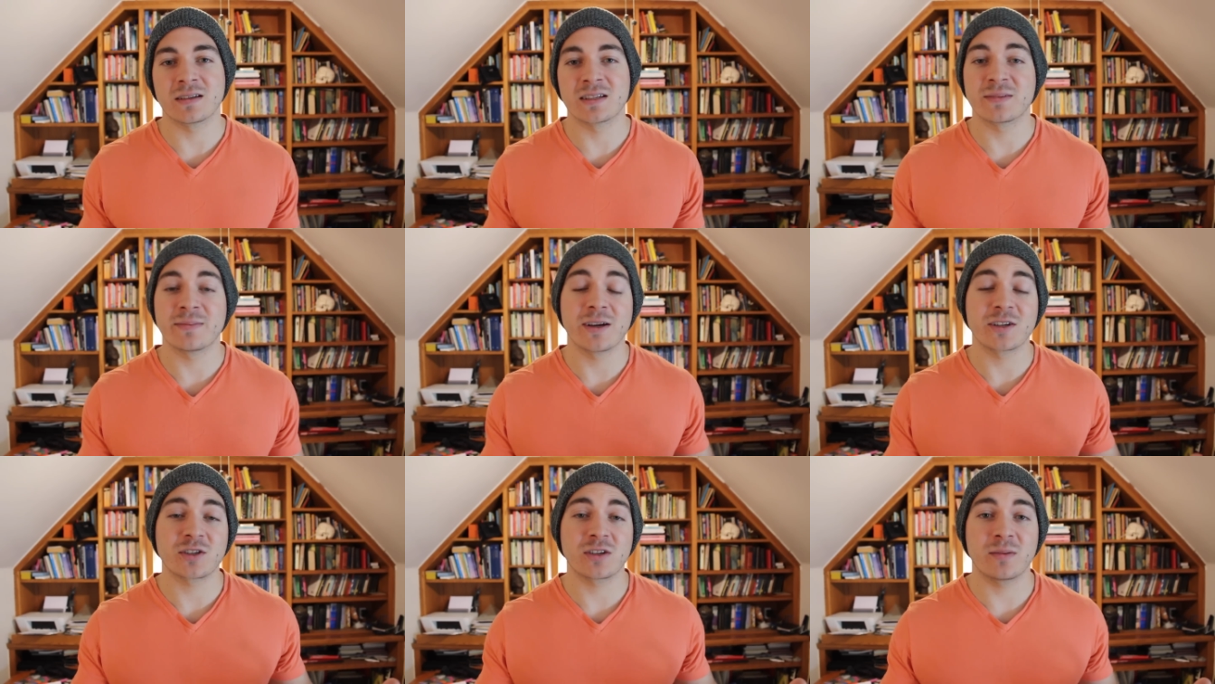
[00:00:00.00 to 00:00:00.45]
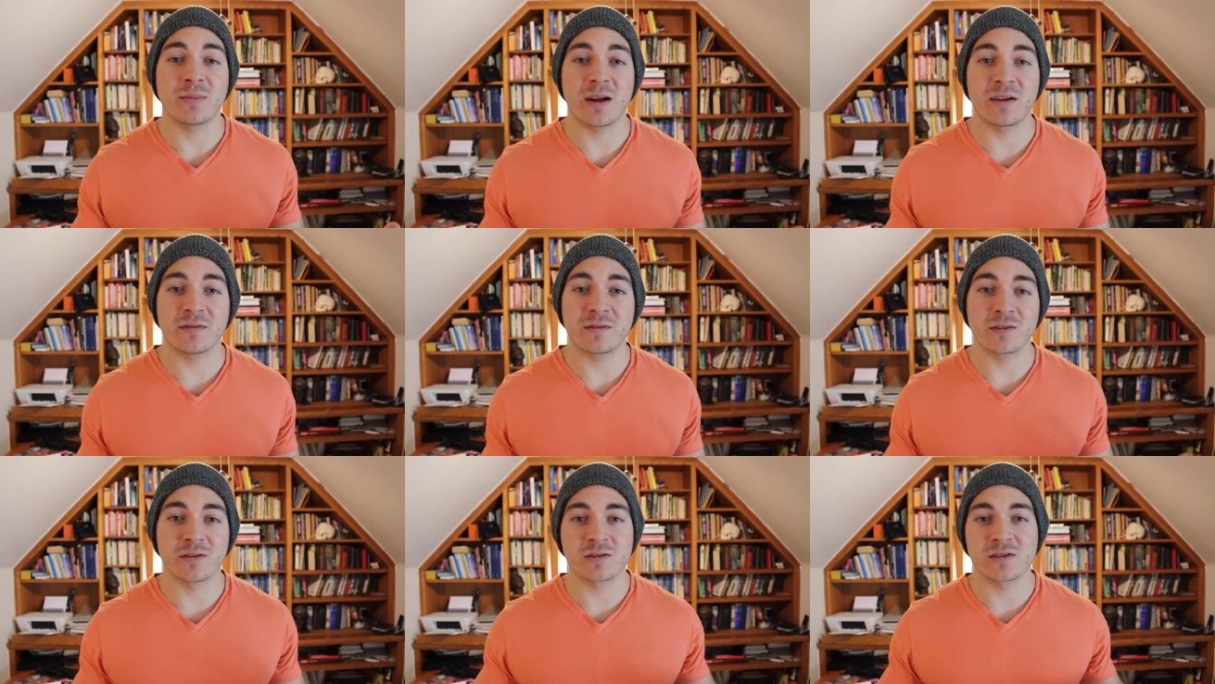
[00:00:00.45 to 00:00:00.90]
especially
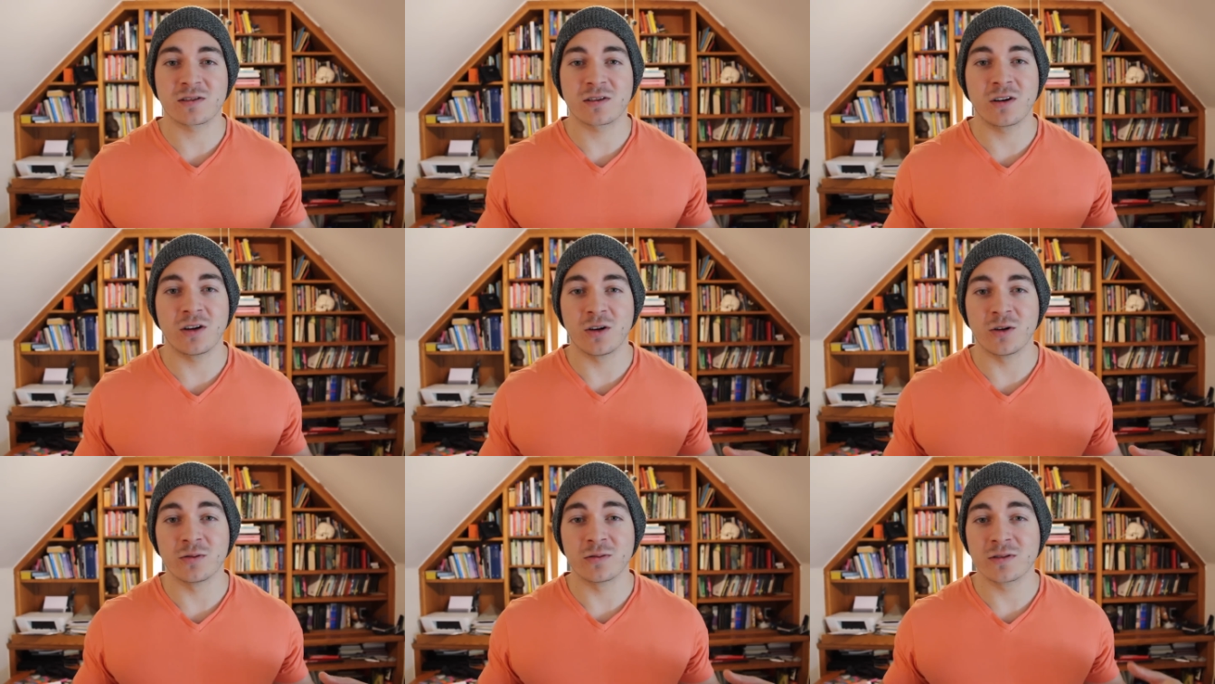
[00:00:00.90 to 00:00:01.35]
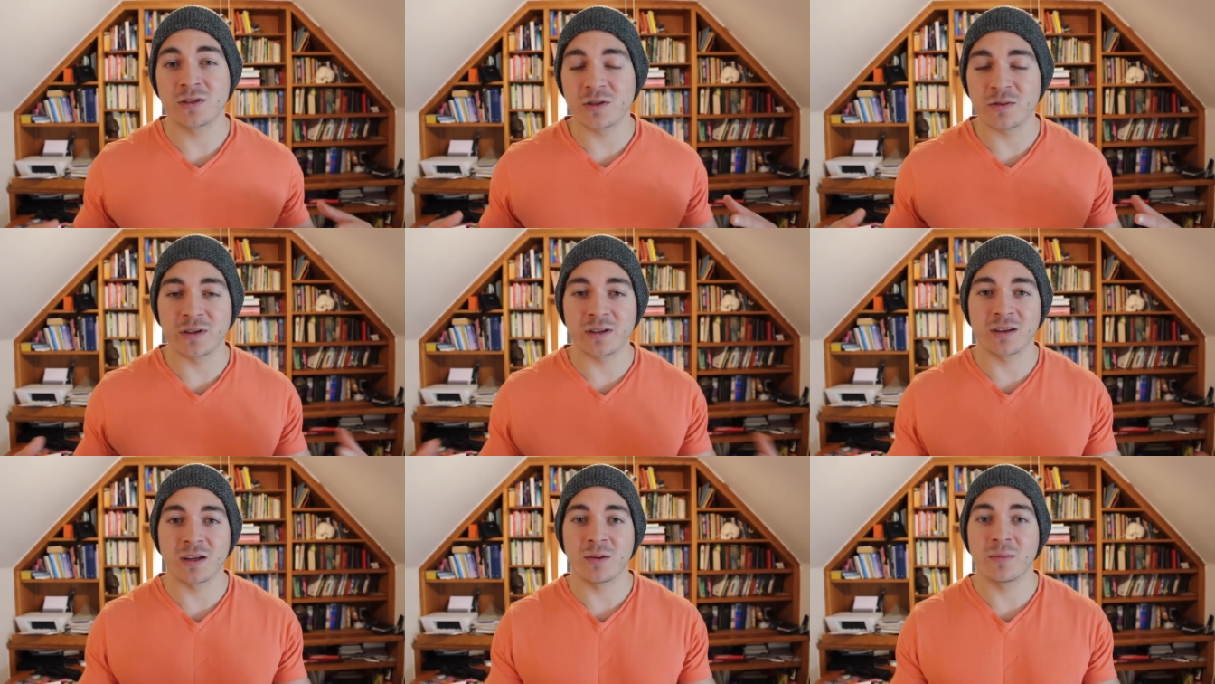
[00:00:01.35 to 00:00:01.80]
my first go
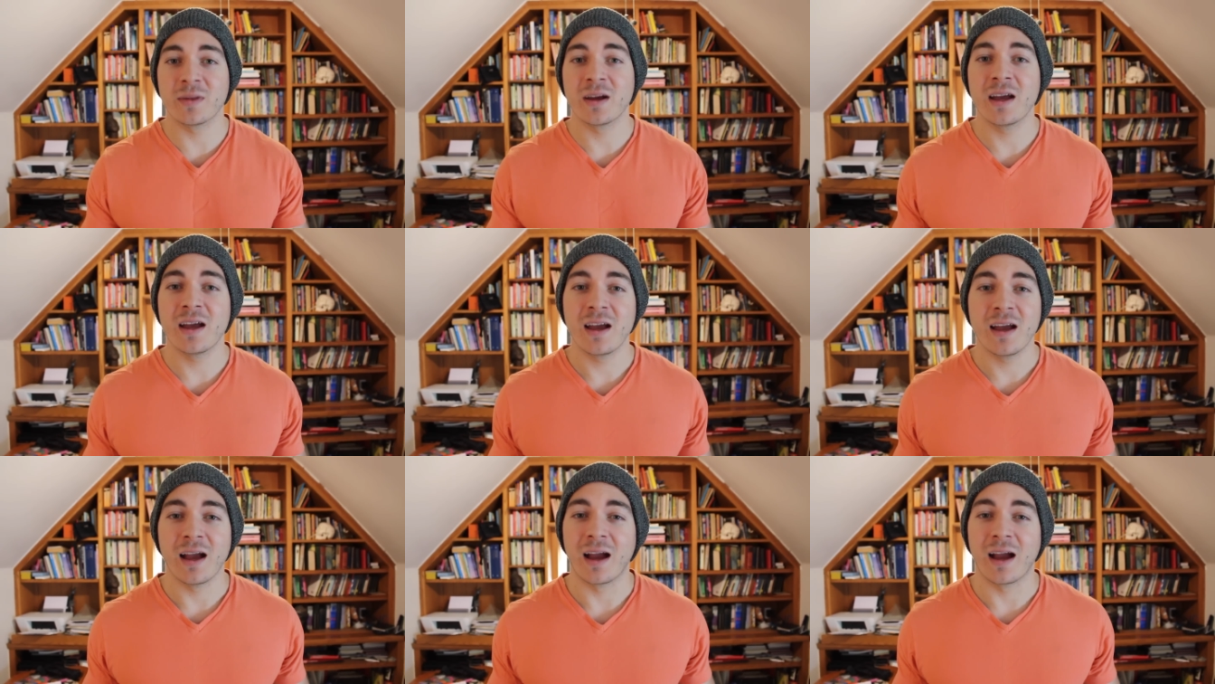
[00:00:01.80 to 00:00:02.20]
doing them,